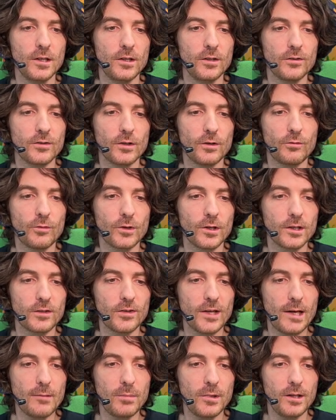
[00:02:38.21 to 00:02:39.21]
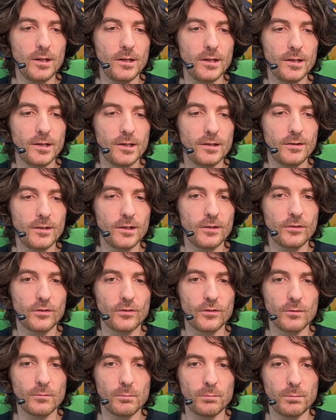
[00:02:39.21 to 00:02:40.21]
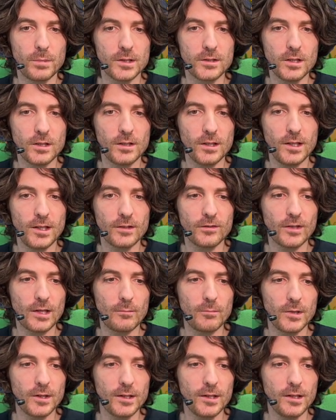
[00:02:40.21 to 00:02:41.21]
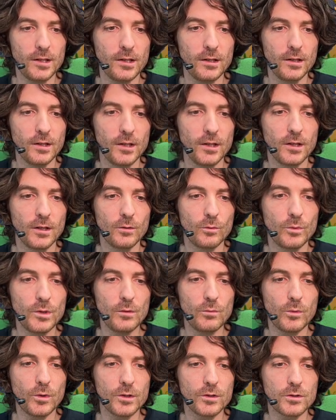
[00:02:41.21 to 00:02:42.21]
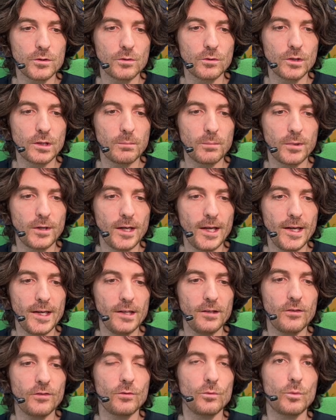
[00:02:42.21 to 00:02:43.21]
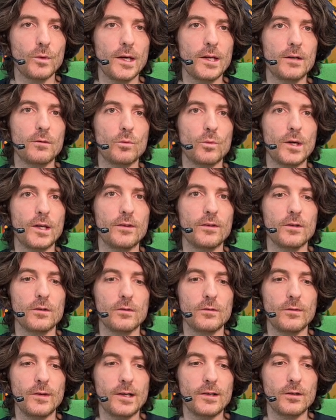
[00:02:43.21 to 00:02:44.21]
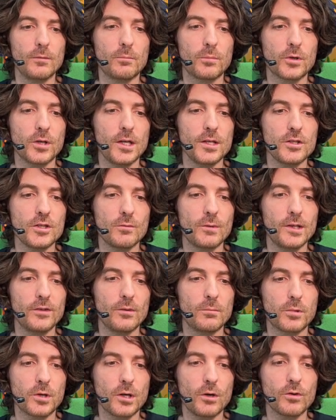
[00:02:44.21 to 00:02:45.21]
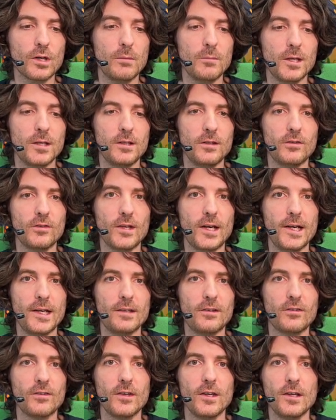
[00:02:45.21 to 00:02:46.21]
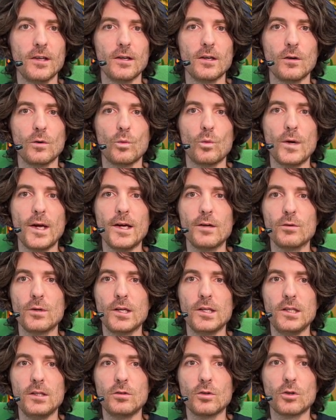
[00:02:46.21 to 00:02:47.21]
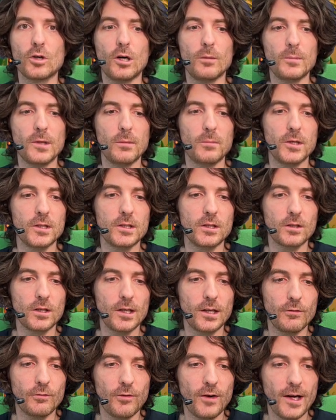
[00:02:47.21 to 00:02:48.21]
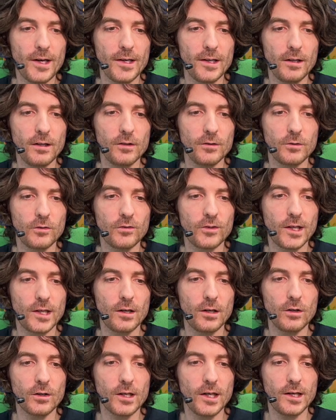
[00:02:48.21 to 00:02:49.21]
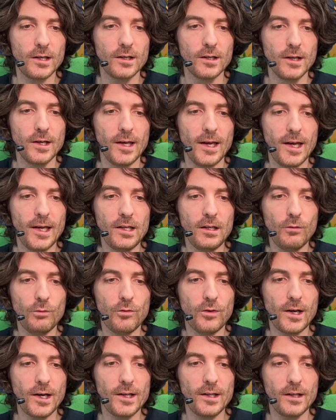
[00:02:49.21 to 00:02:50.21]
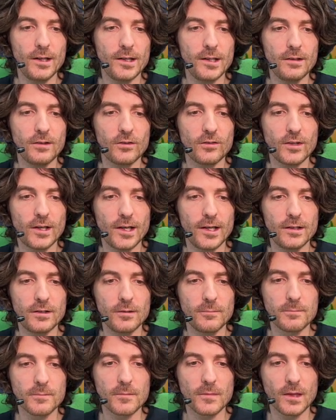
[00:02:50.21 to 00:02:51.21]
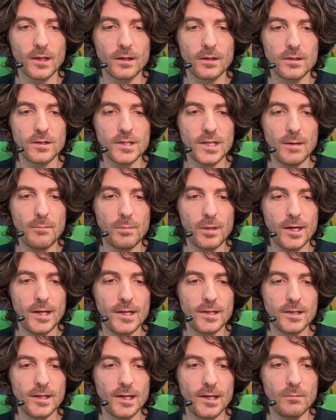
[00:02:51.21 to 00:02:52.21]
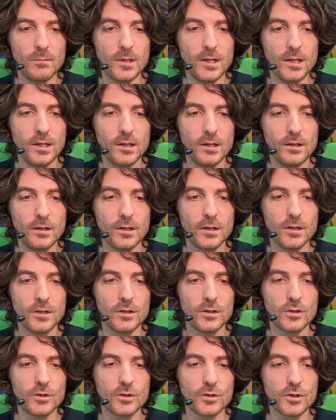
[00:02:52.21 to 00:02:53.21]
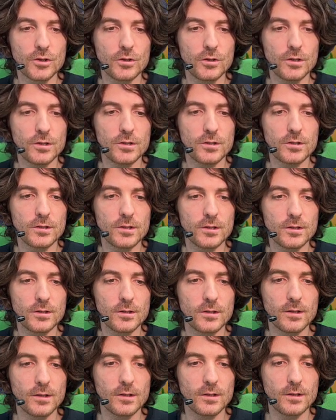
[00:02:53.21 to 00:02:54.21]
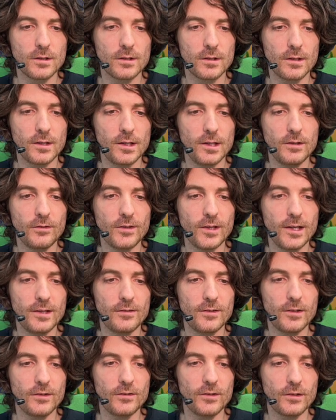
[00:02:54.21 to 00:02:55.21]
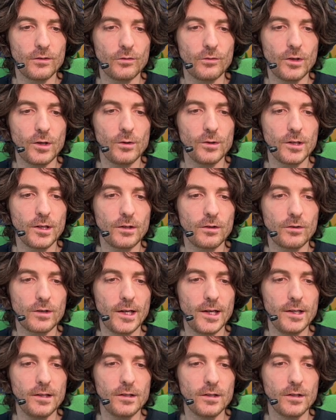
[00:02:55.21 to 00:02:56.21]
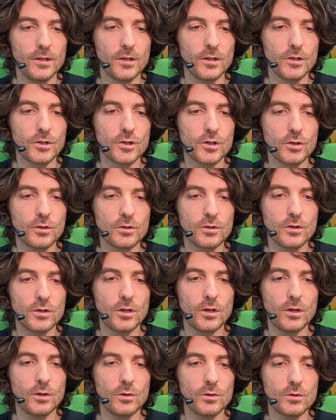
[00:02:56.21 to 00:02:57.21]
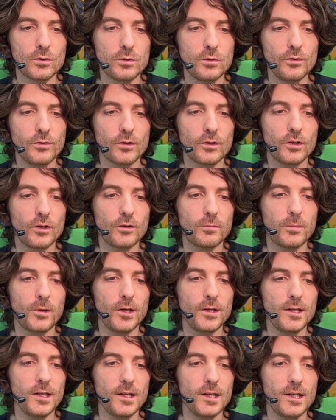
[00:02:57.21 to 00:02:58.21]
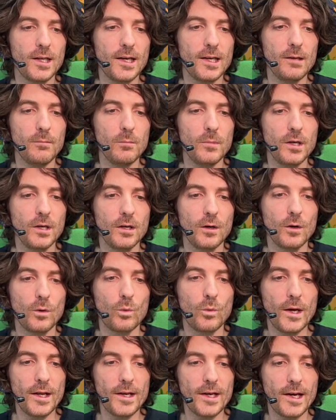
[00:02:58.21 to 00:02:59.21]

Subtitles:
So for example, in this particular example here, we want to replace when the program here decides where do I need to copy a particular file, you say, okay, any file inside template name here should, inside this folder, right, should go to the corresponding name when I